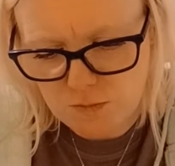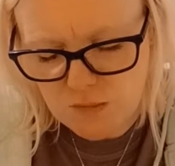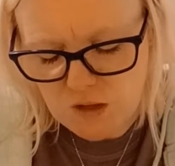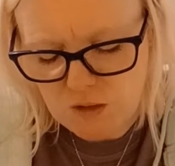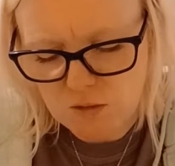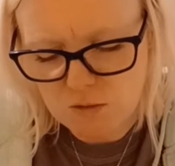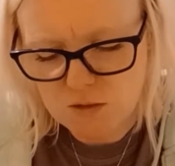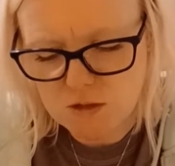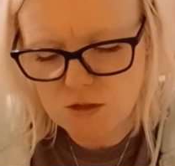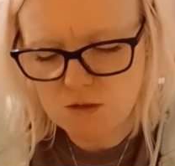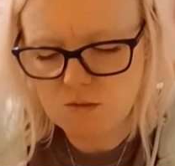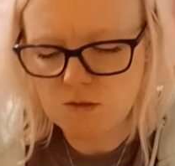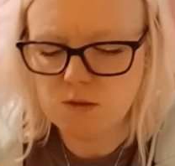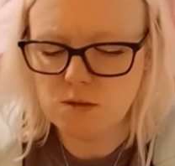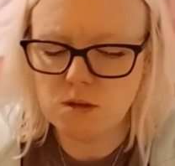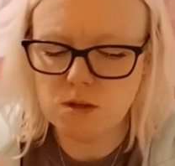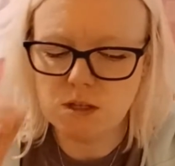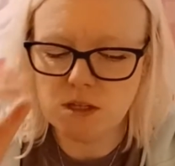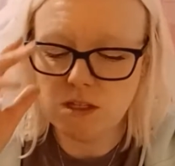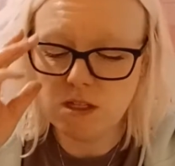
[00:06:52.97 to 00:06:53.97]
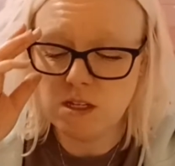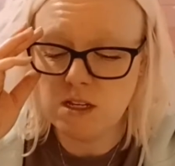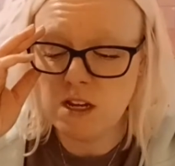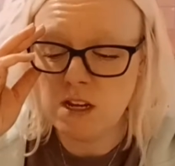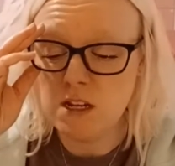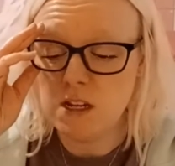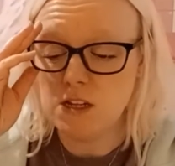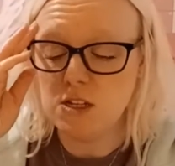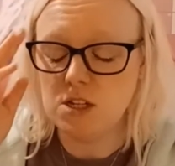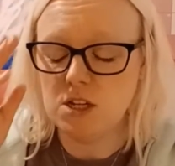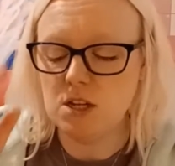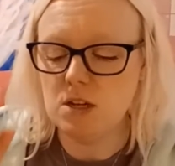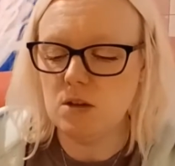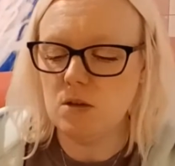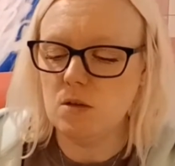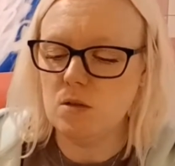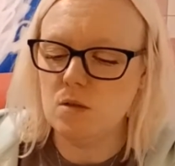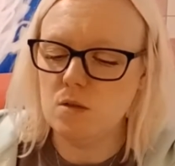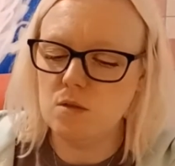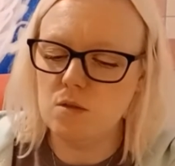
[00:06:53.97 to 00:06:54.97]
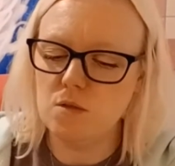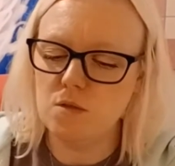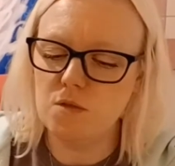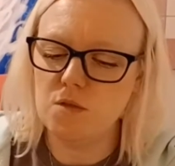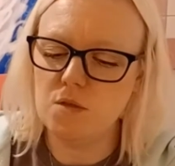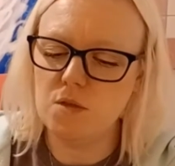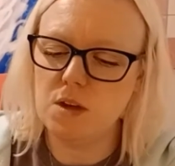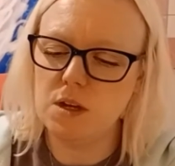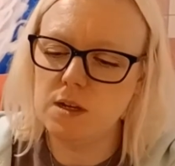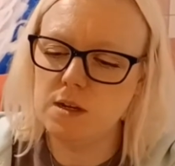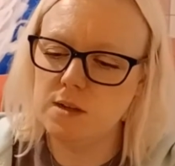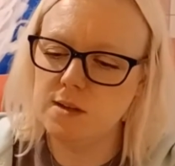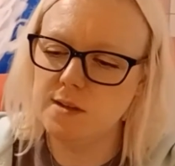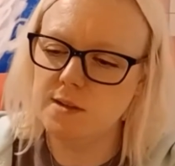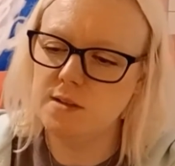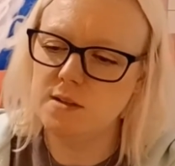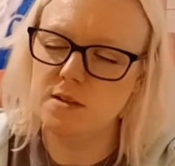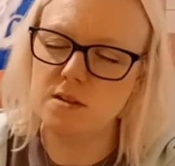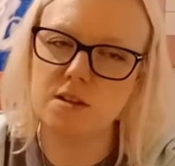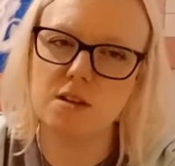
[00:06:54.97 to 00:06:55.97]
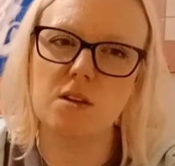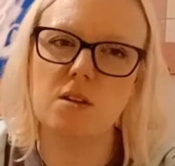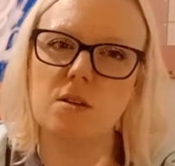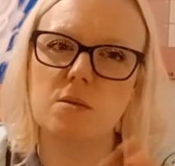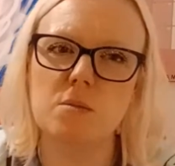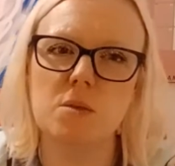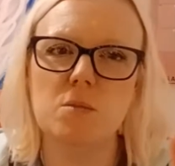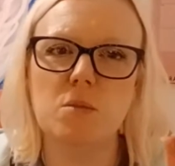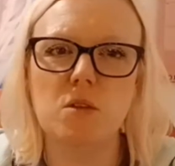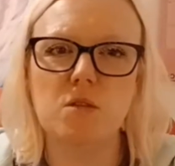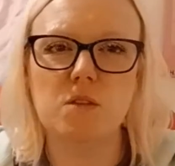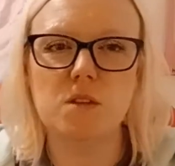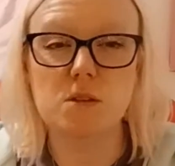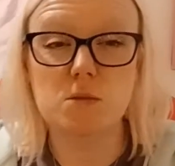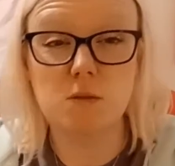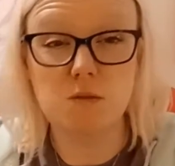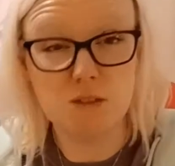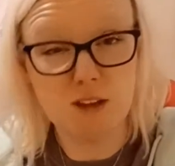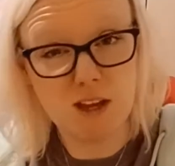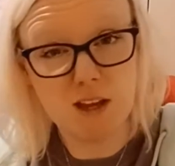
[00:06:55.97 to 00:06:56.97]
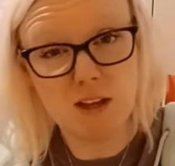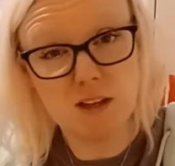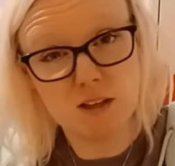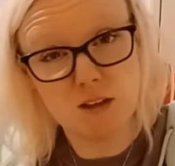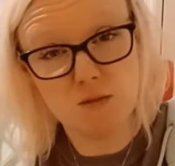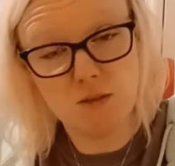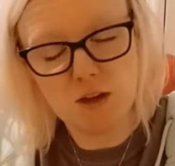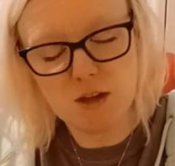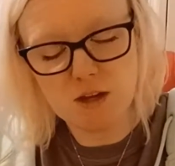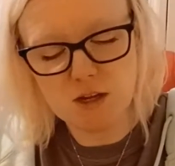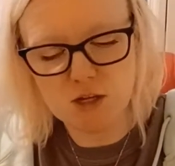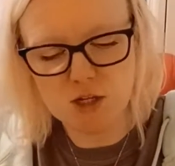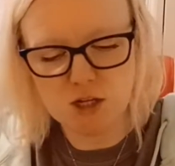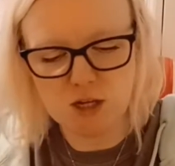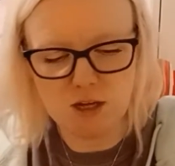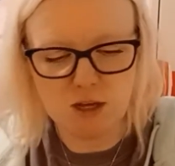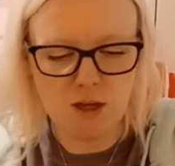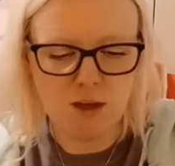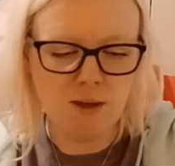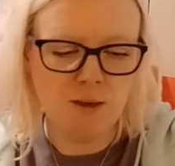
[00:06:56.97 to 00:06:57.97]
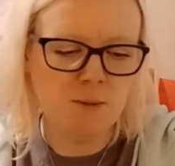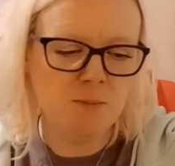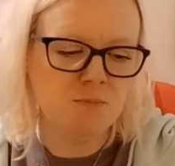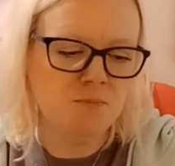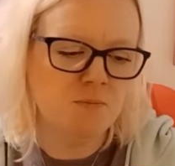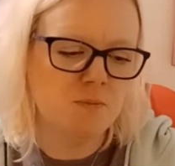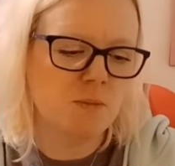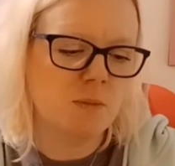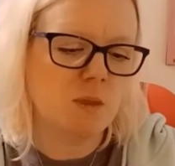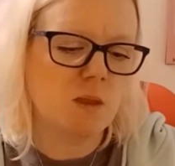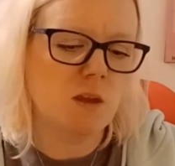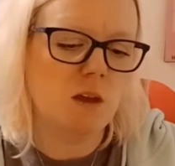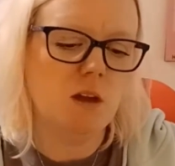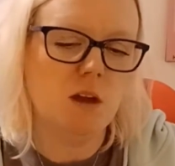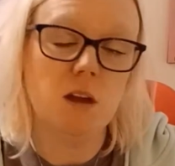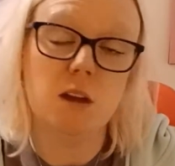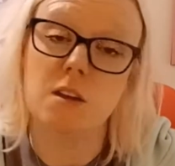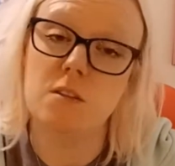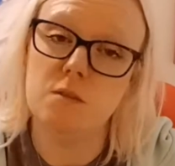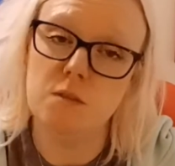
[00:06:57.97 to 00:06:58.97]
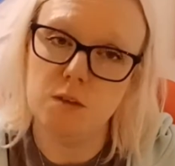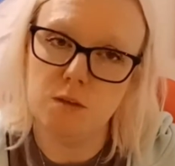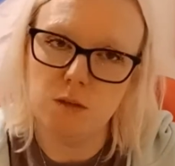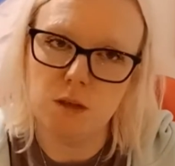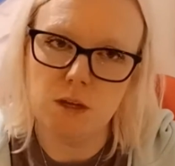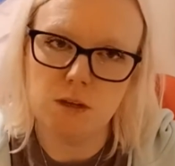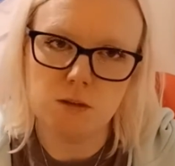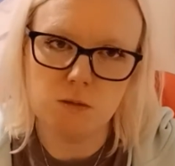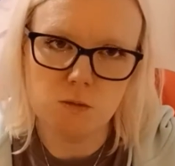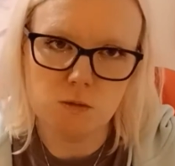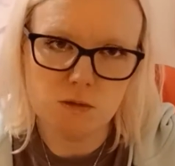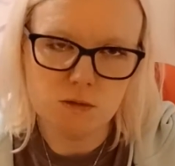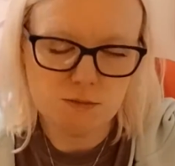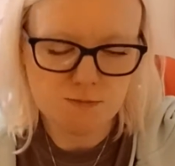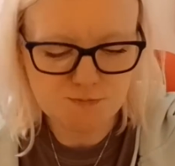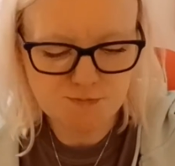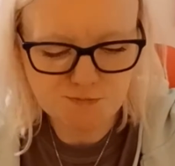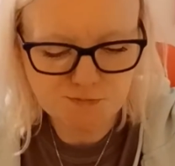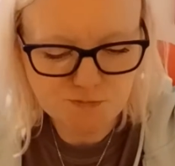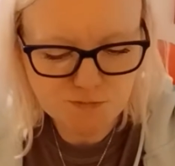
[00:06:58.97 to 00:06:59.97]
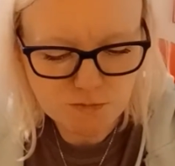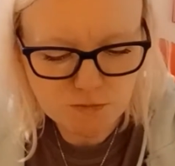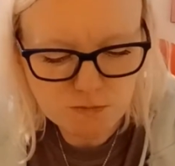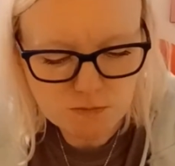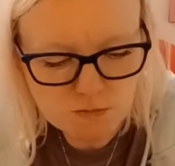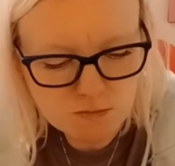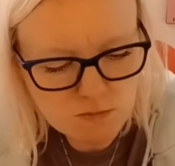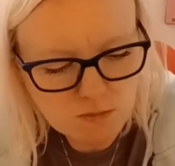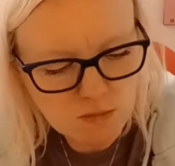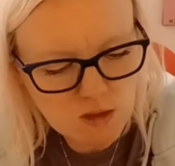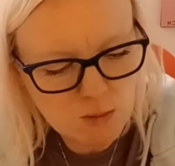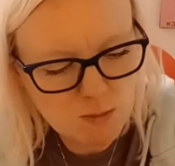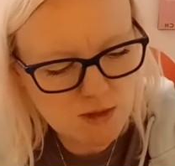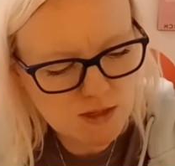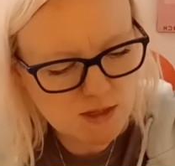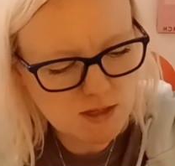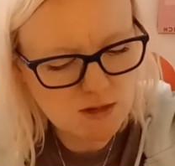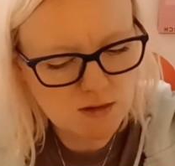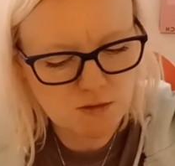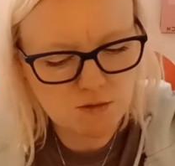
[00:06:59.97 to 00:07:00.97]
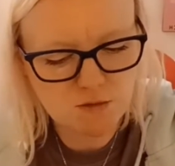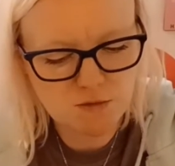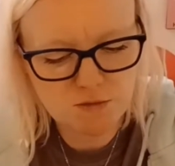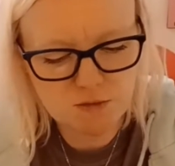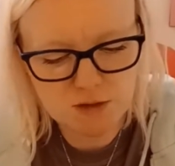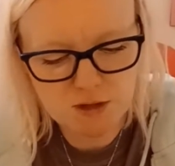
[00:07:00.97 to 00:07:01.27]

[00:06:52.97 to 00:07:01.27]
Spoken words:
also feels like there's an energy of I can't be bothered with negative energy. I can feel that one myself.